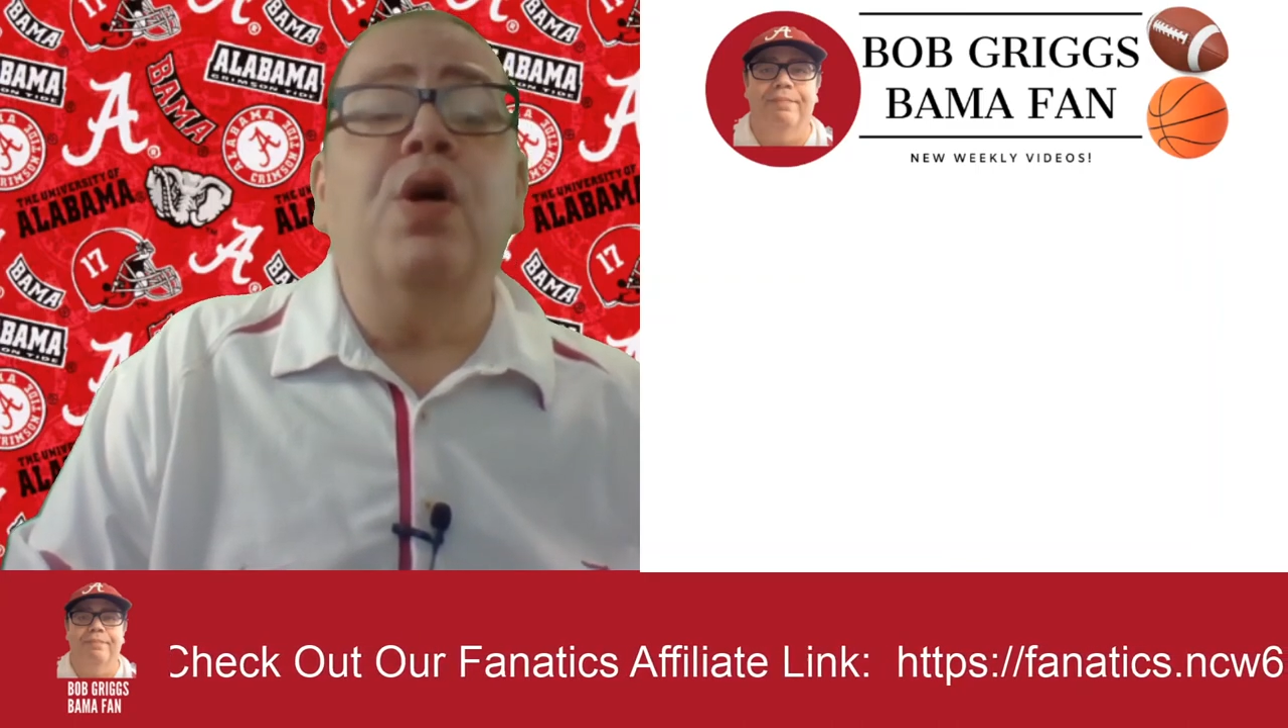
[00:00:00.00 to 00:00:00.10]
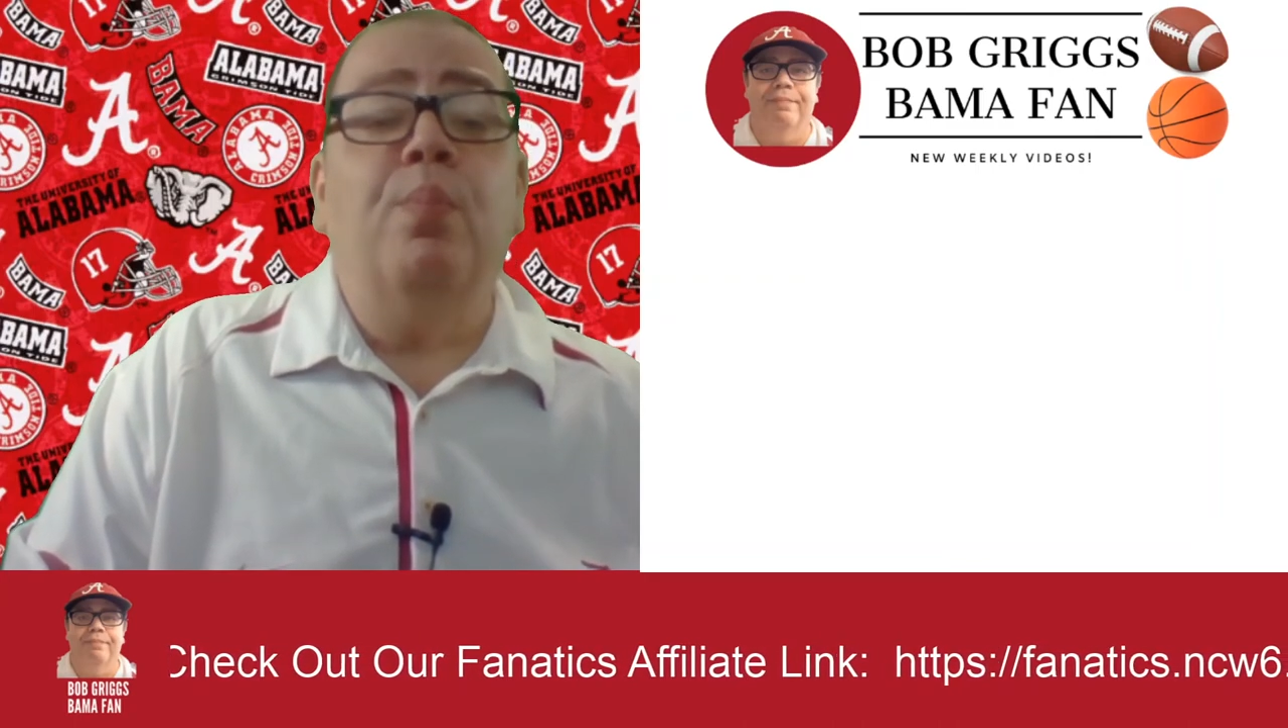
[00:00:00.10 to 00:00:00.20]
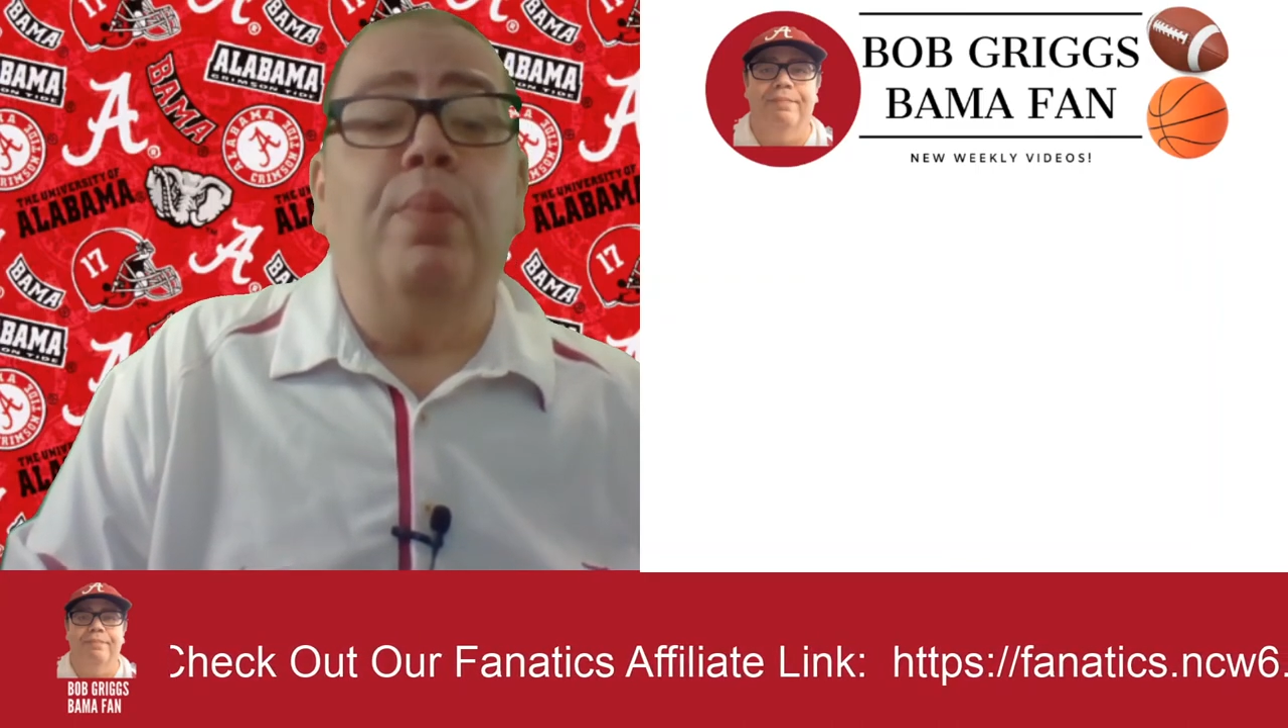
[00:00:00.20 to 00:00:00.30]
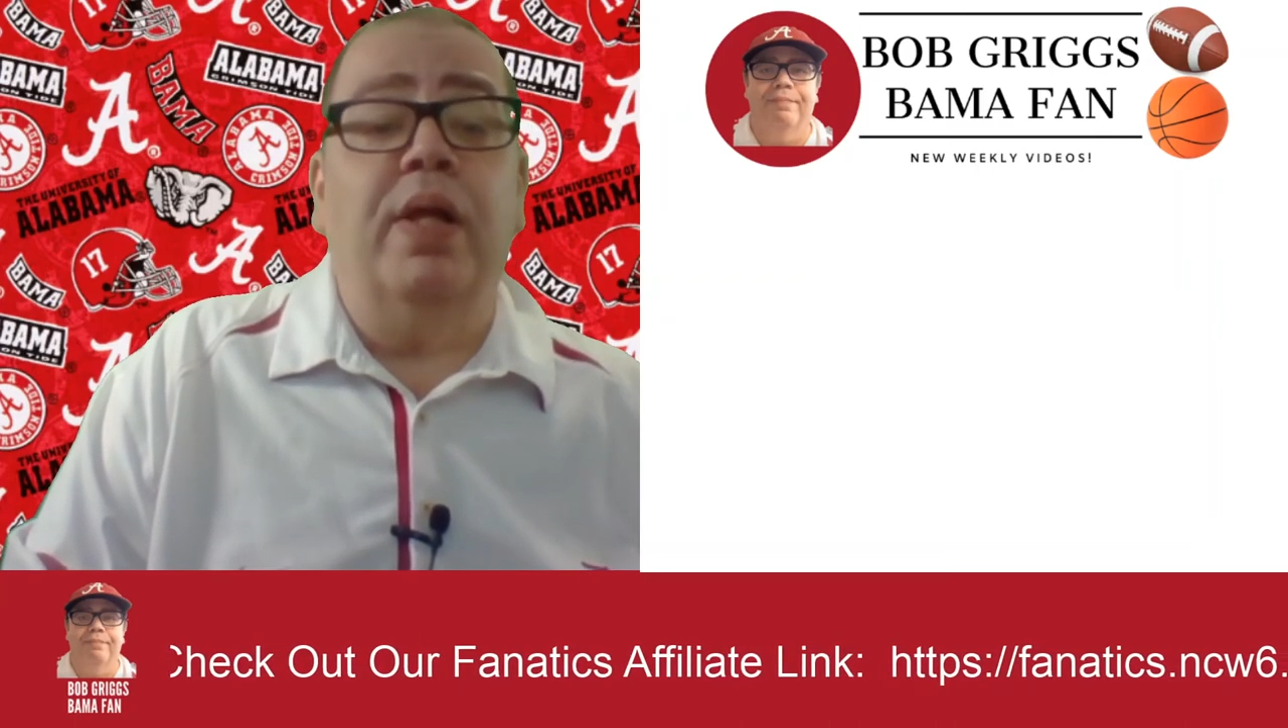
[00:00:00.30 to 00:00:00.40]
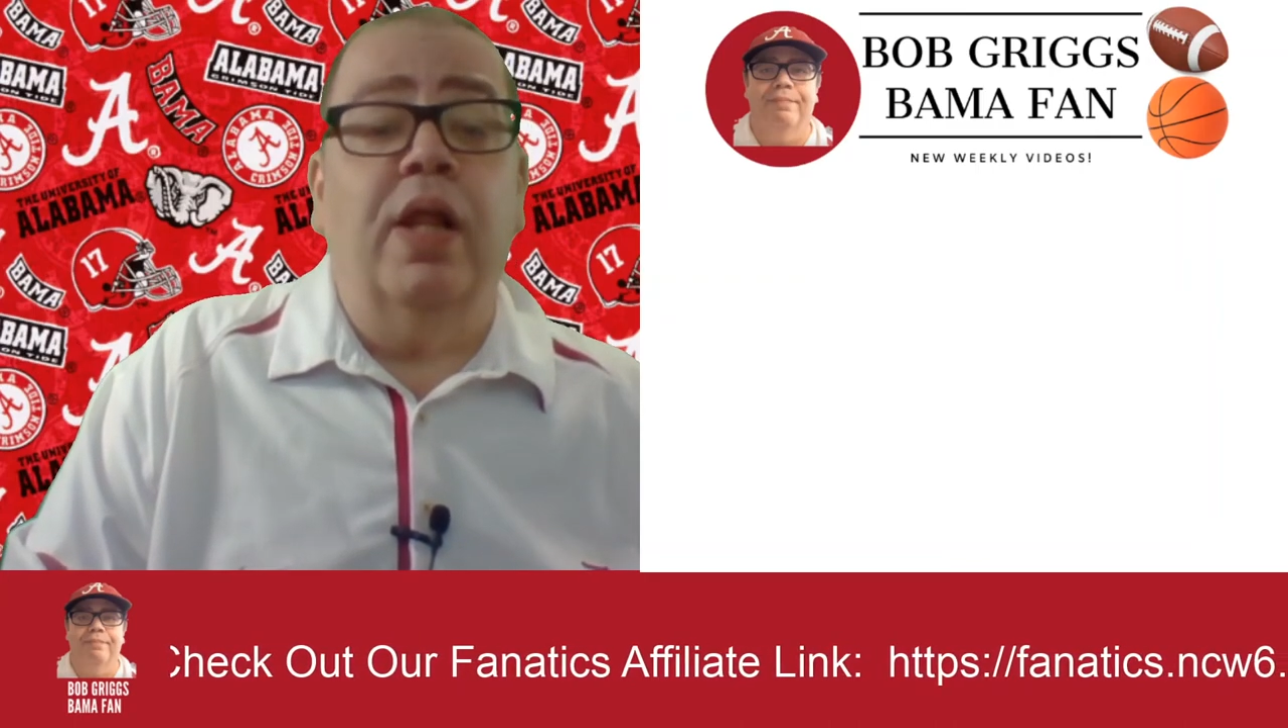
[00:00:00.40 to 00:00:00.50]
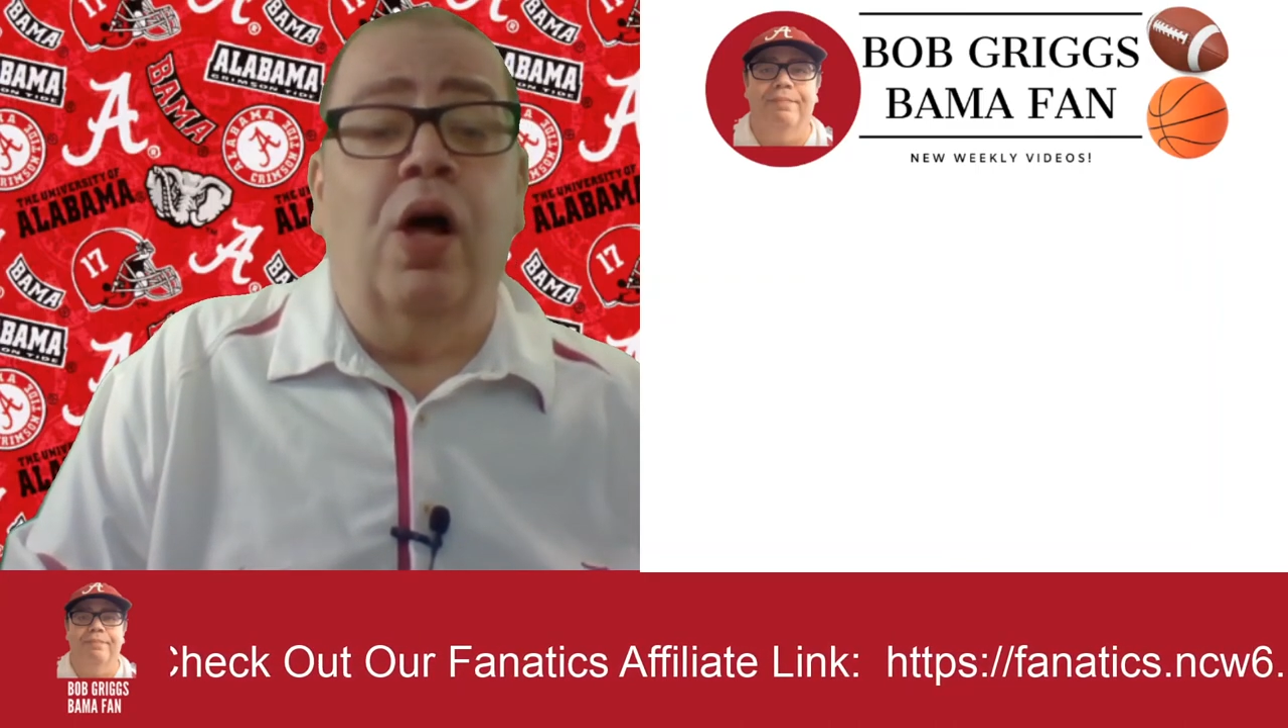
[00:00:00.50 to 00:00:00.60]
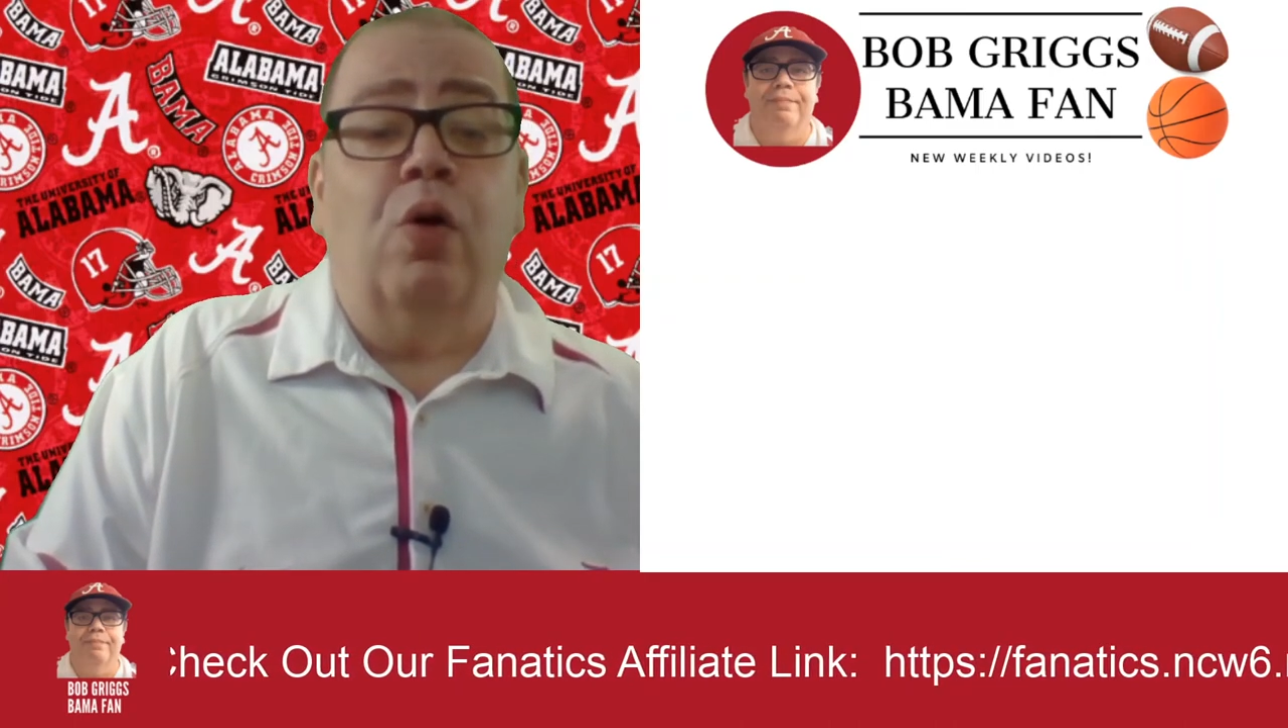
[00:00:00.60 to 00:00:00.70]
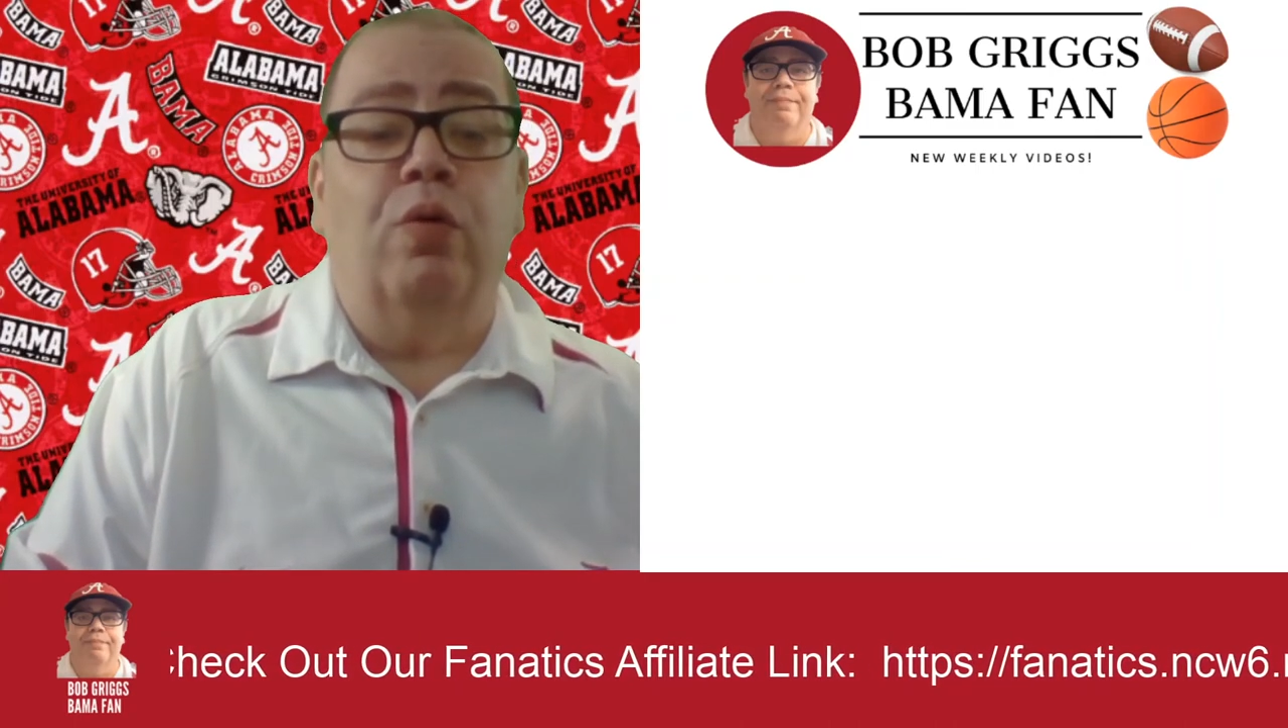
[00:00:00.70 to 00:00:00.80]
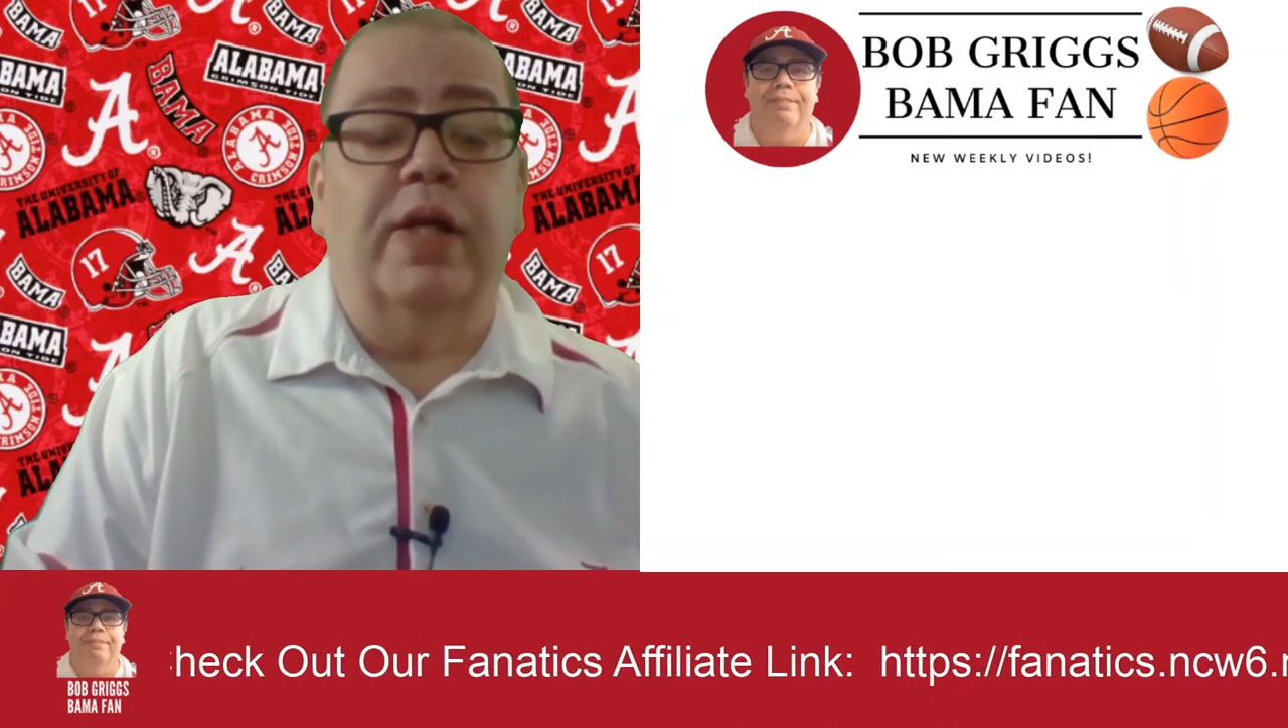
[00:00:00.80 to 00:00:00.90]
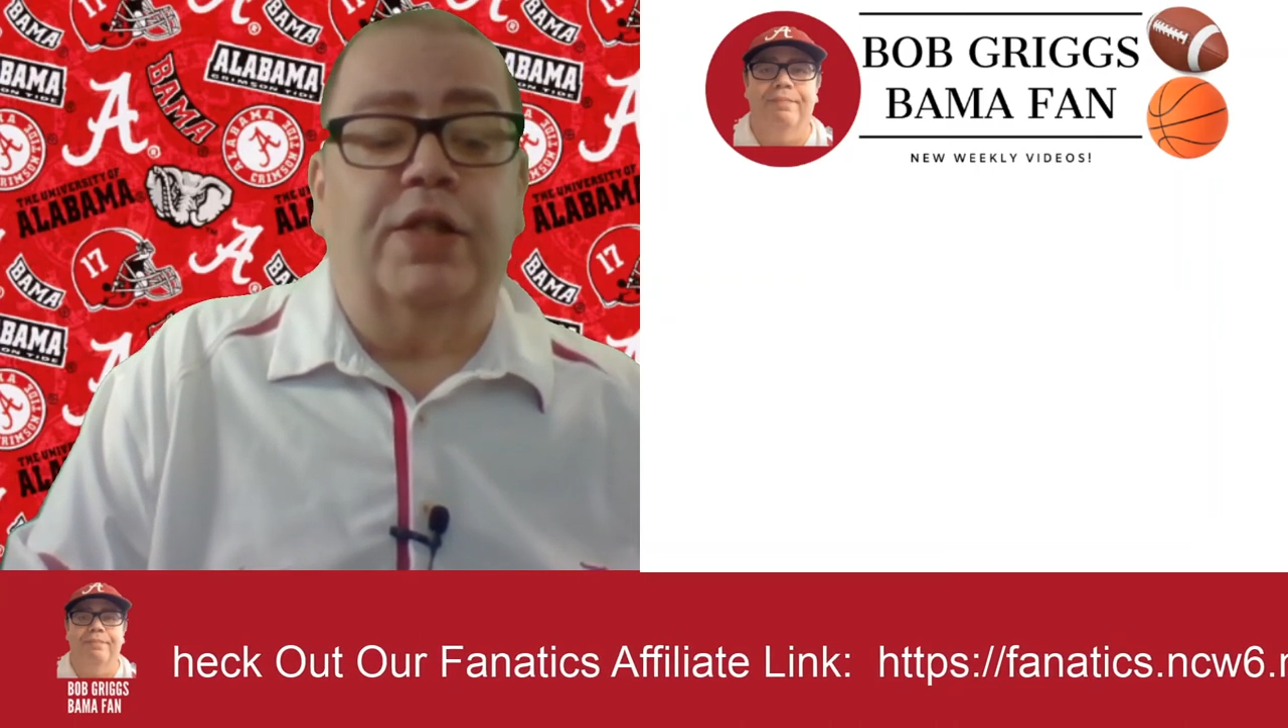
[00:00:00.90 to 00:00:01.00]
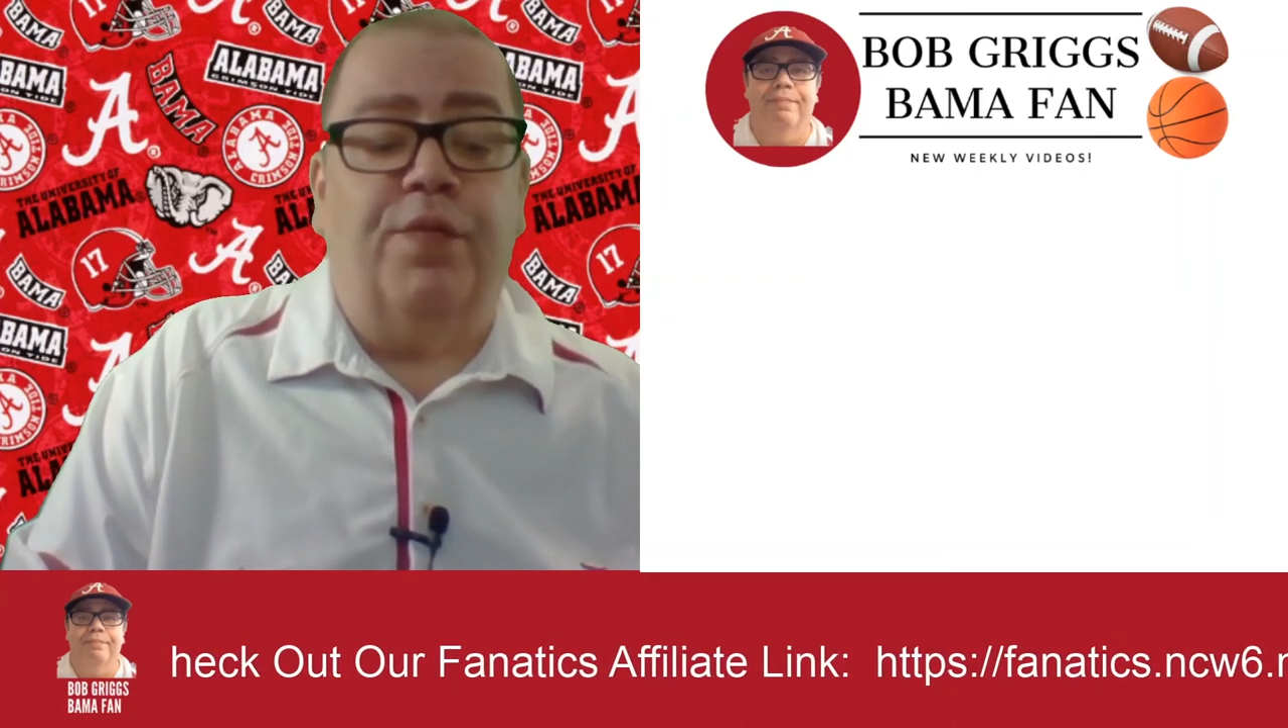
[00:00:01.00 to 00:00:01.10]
below this